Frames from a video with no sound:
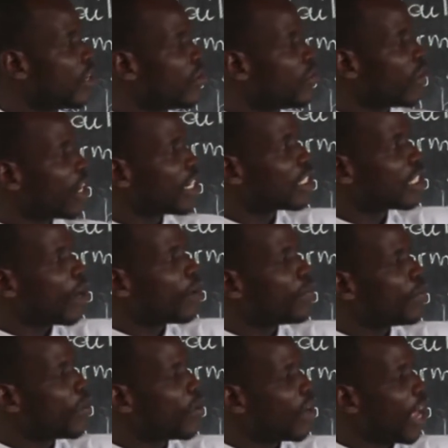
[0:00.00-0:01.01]
For
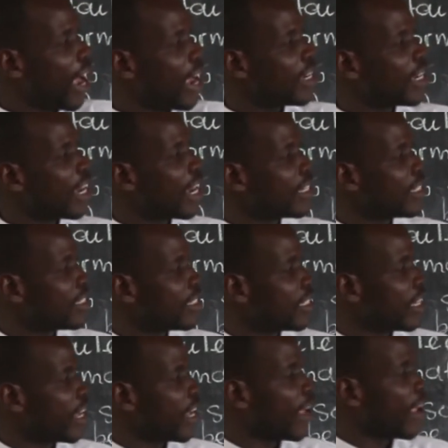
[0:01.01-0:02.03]
example, I can
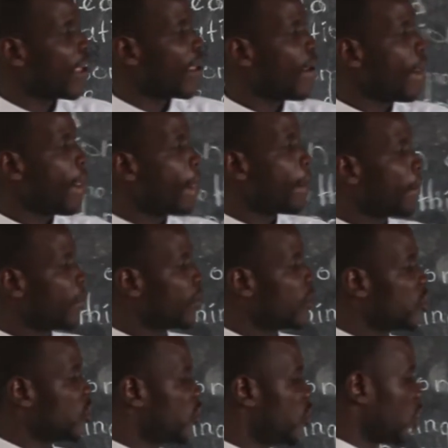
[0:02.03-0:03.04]
say,
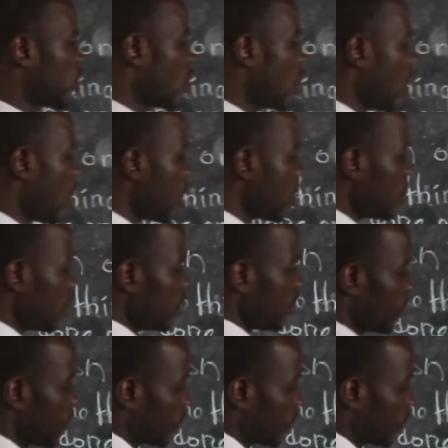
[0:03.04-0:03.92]
John